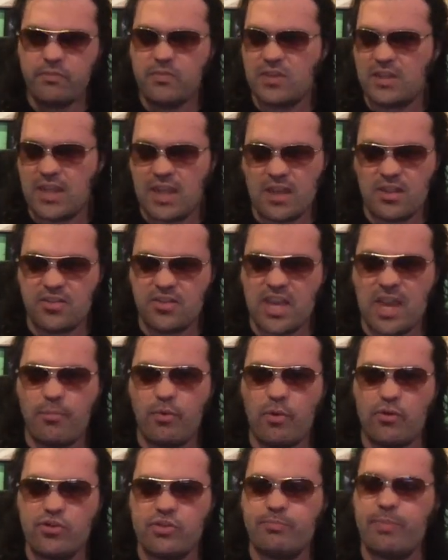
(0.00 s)
get a
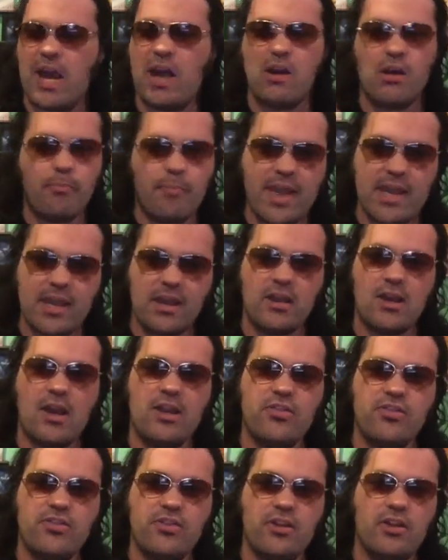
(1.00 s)
sample to power up
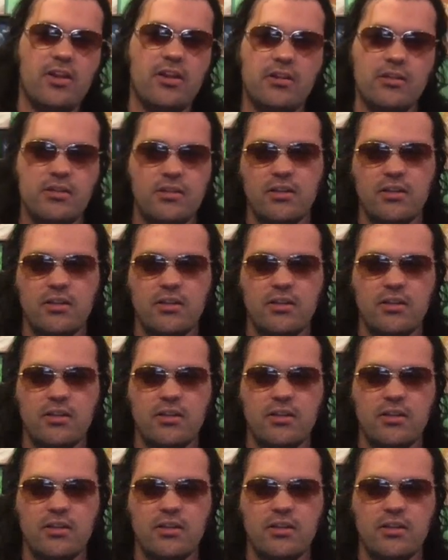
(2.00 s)
Mechagodzilla.